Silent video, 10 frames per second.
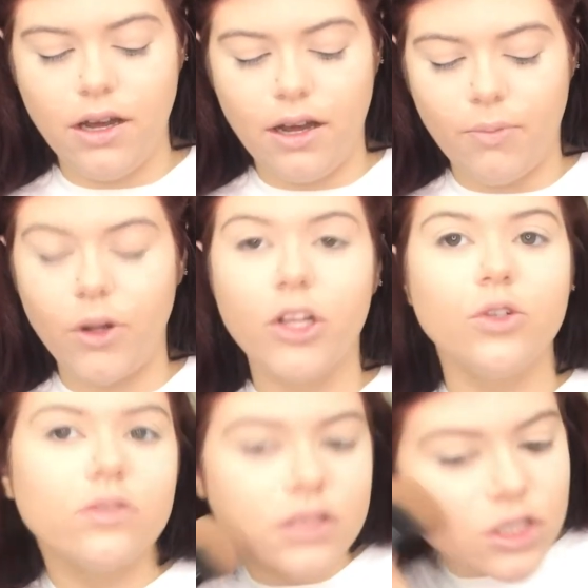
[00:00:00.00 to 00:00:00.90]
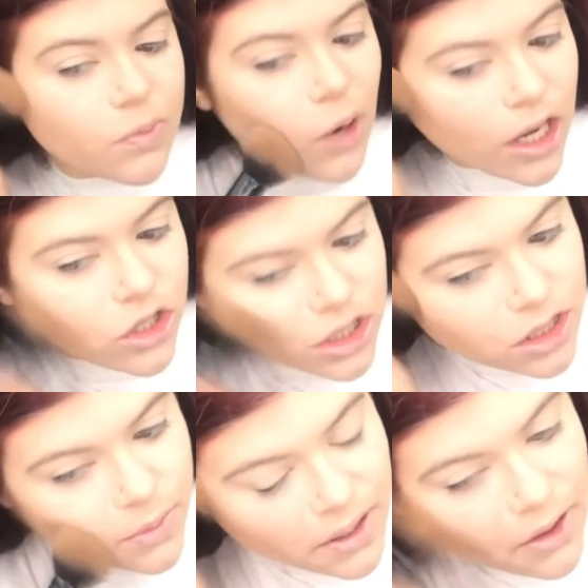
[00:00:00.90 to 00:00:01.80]
I'm going to use this to bronze just a
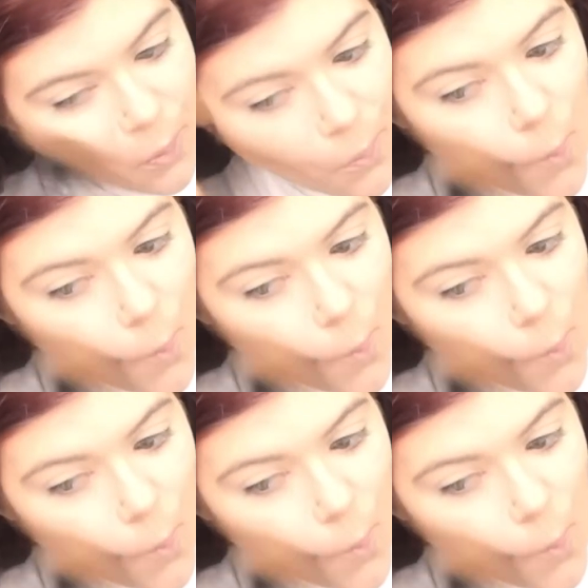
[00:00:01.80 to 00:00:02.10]
little bit though.